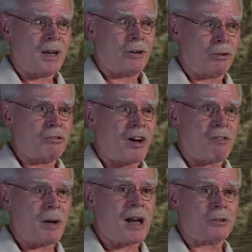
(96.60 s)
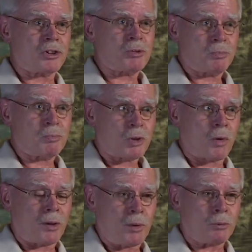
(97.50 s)
105 pounds,
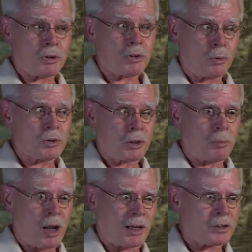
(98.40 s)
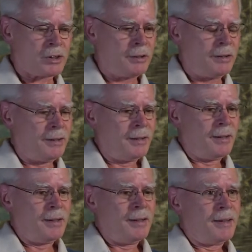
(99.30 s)
soaking wet with stones in her pockets.
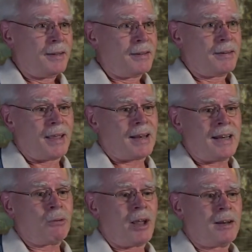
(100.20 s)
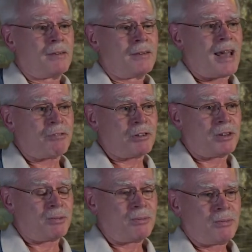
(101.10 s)
At any rate, after
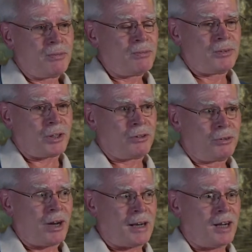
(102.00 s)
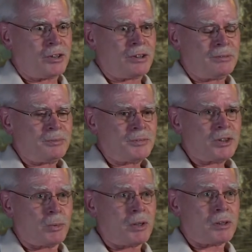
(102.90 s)
the, the great hunt,
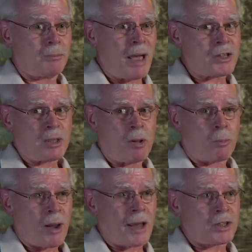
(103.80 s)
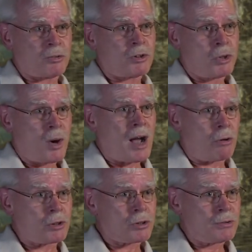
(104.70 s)
she went to basketball practice for two
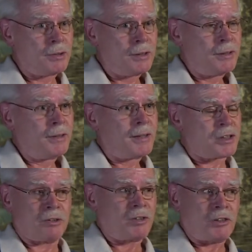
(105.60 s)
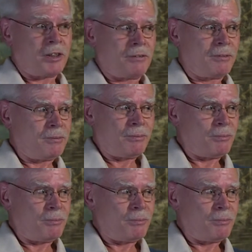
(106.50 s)
hours as if nothing